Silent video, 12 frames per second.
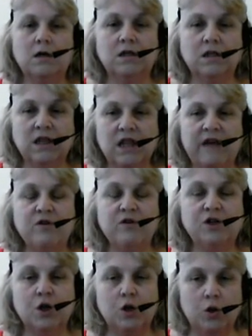
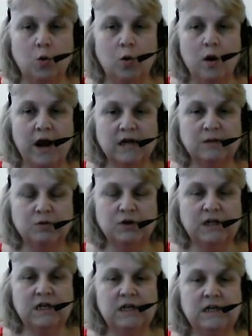Leverage your
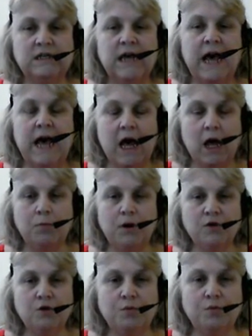expertise, help
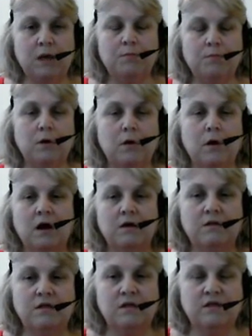other people.
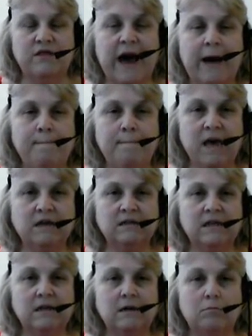That
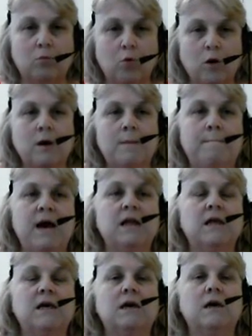makes it more
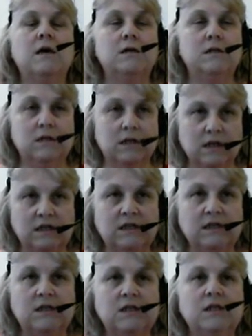compelling to
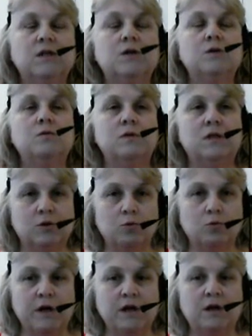listen to you, to
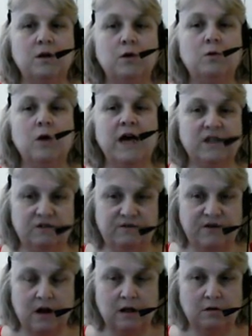read you, and to
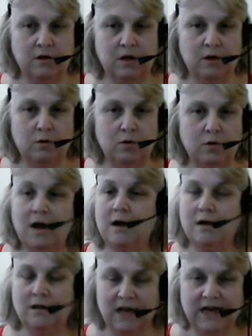follow you.
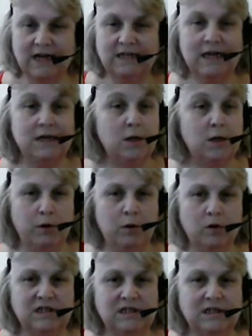Like I said, nobody
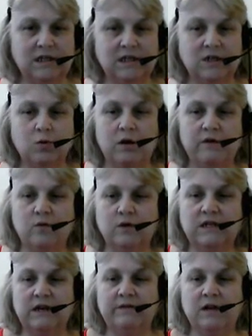wants to see a
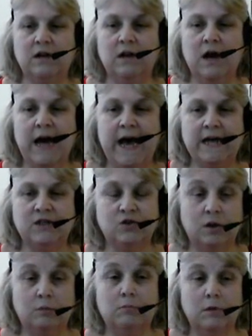24/7 ad
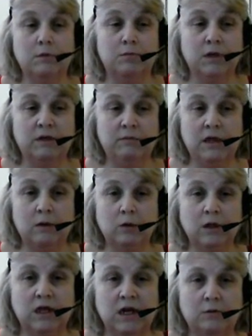string. Believe me, they
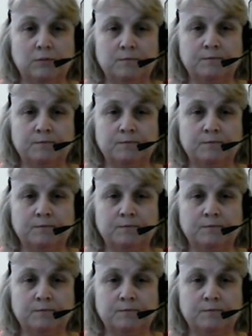really don't.